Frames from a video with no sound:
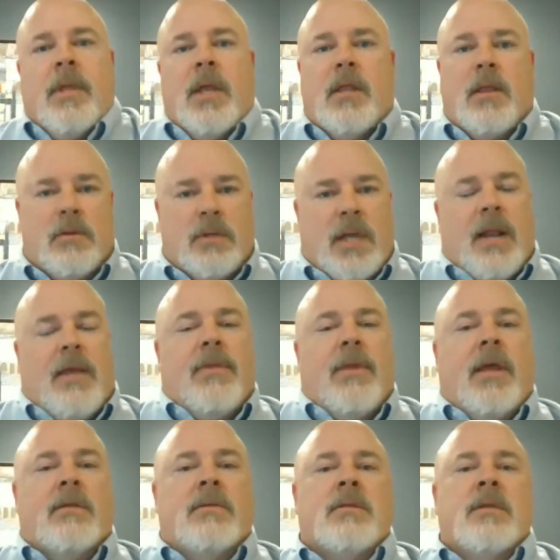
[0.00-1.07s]
and those kind of
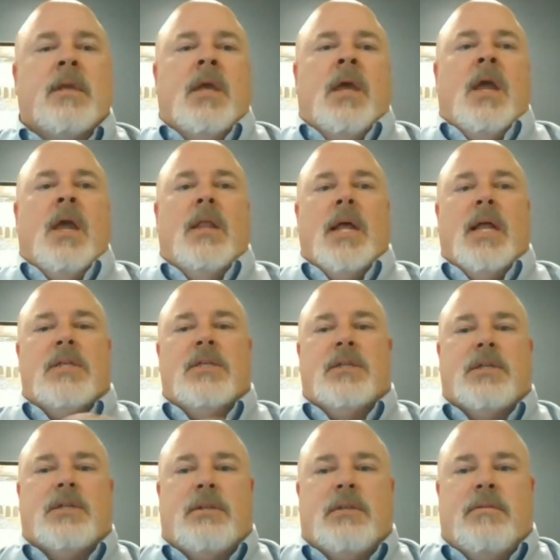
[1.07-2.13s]
things. And that's
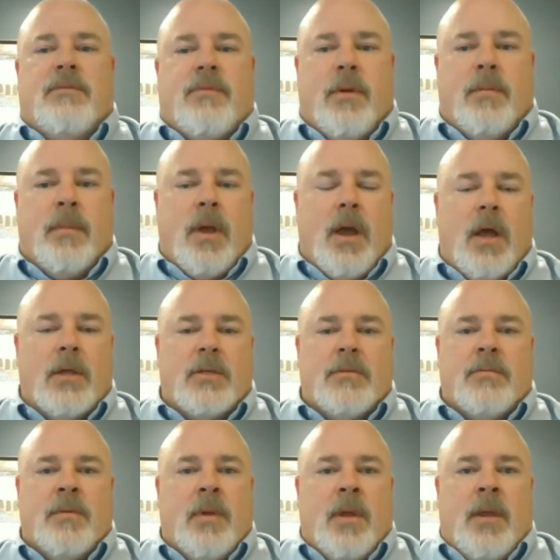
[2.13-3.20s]
just from
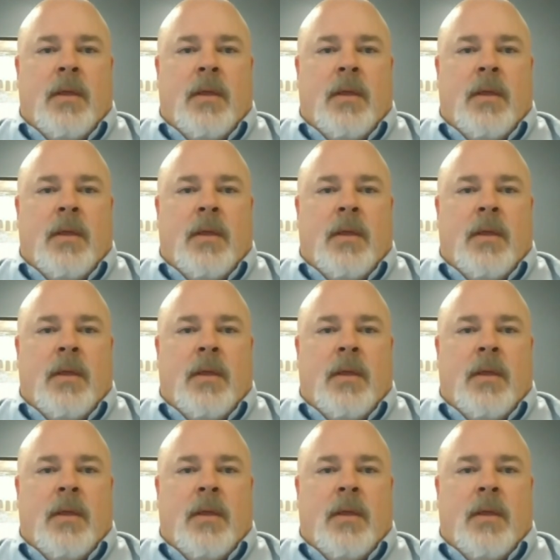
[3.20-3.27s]
us,